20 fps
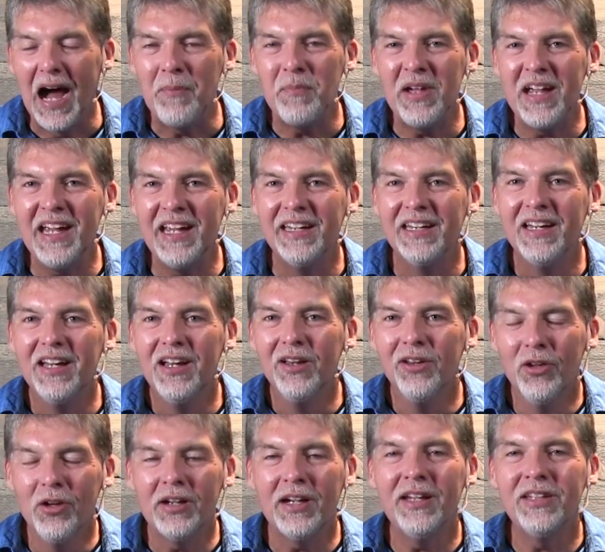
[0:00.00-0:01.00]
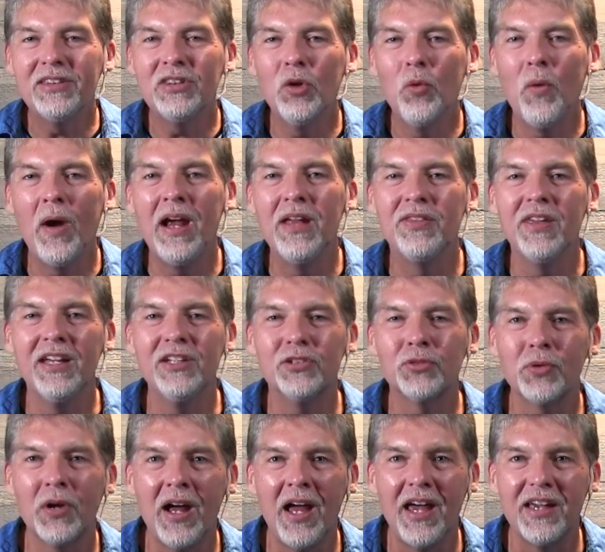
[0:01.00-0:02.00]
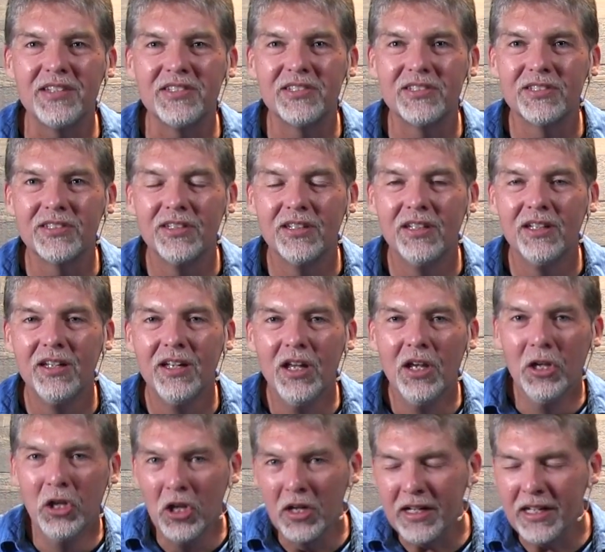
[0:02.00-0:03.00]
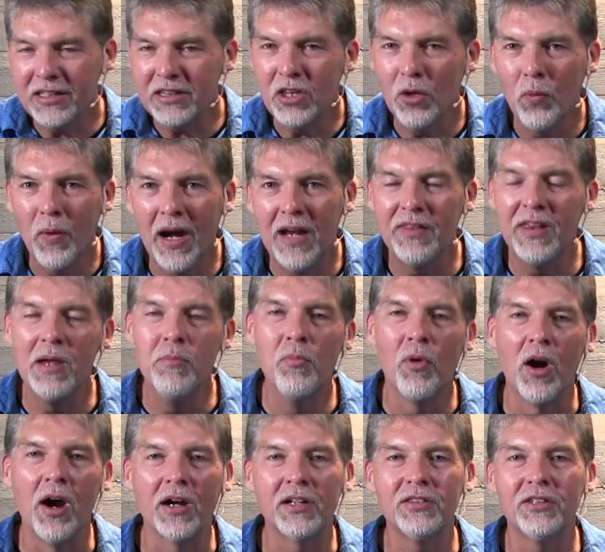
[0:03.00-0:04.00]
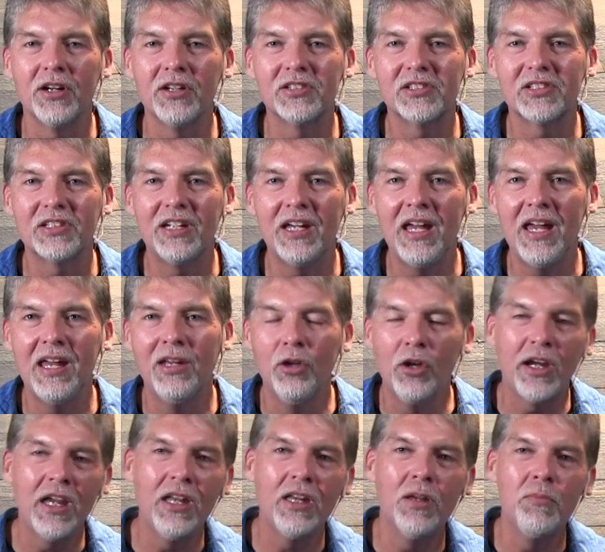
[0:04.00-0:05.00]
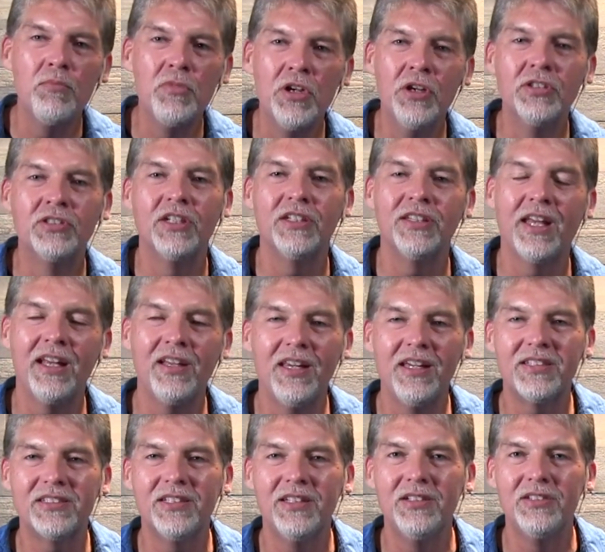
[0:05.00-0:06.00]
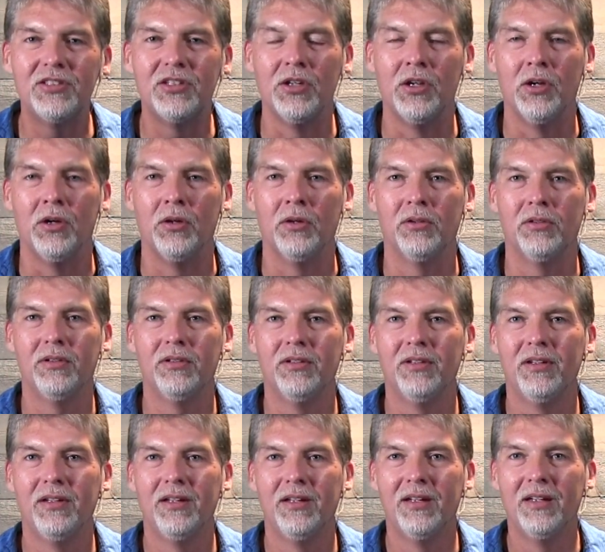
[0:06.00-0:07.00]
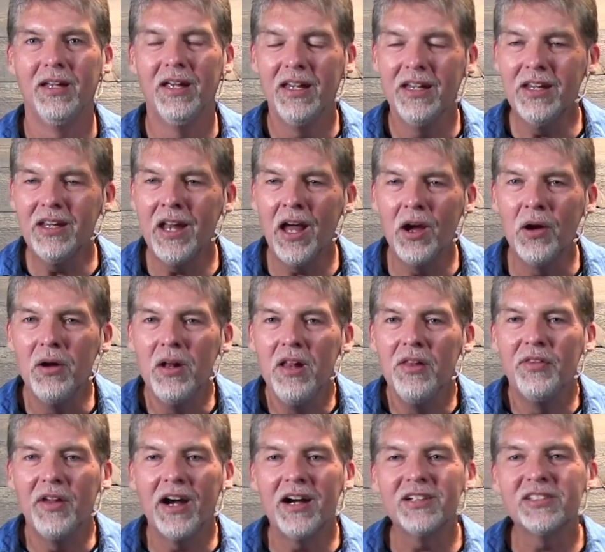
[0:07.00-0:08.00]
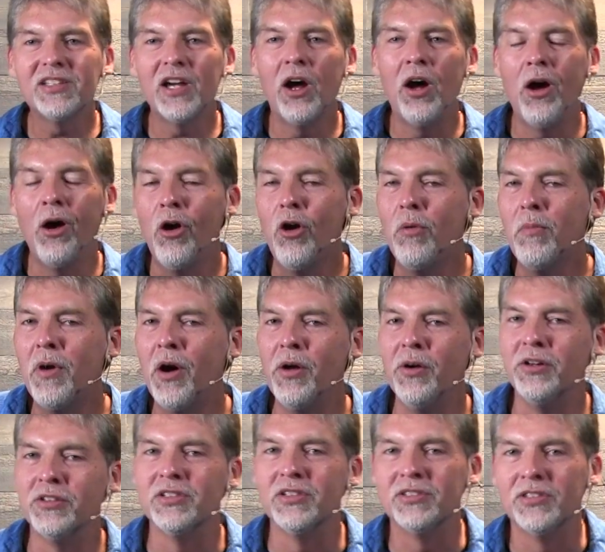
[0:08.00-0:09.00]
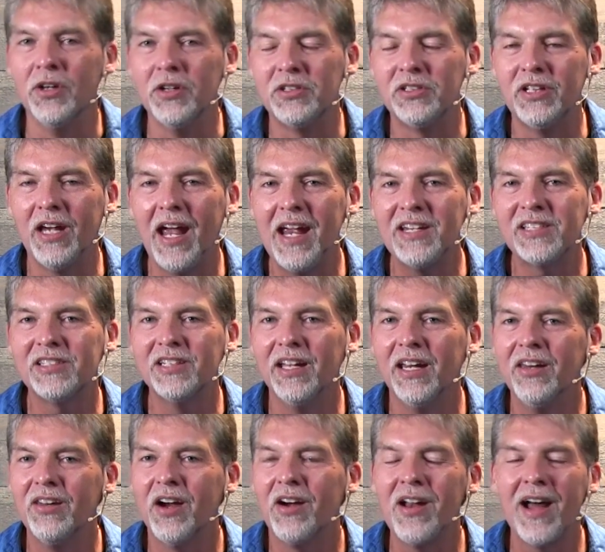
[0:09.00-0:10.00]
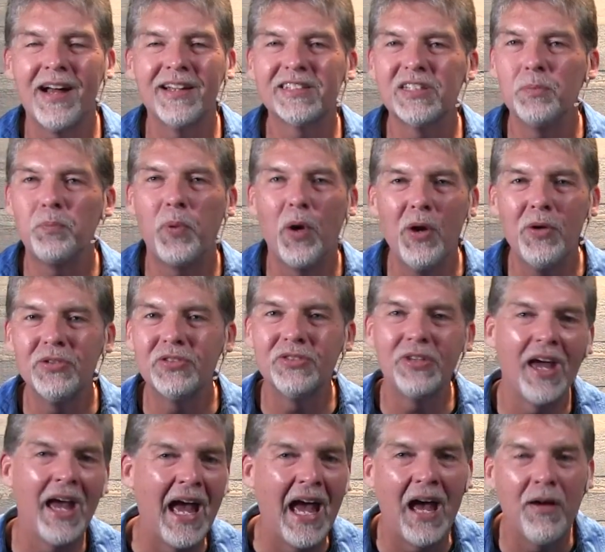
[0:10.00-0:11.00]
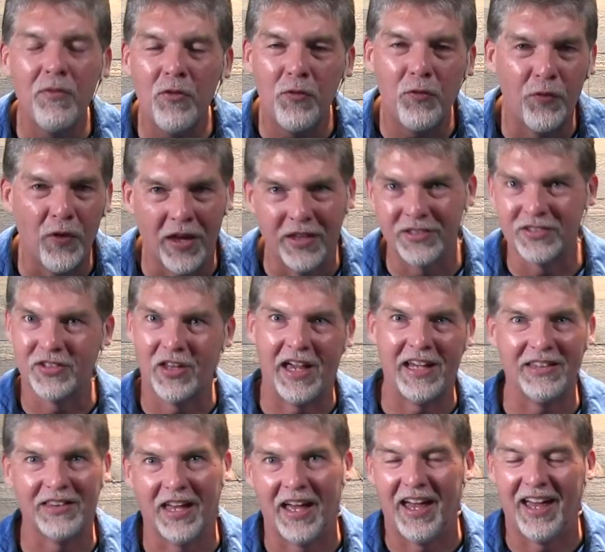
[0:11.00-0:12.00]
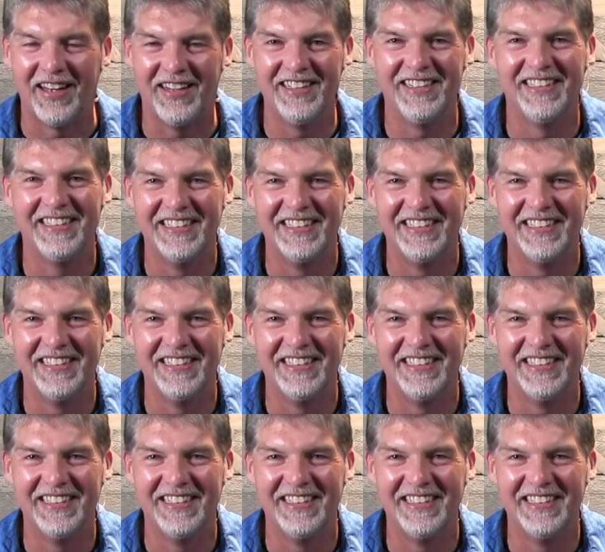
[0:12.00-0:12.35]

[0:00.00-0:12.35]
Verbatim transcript: I mean, look at the way they dress. Look at the way they mark their skin. Look at the music they listen to. You know, there's a homeowners association and they're not supposed to have a fence like that.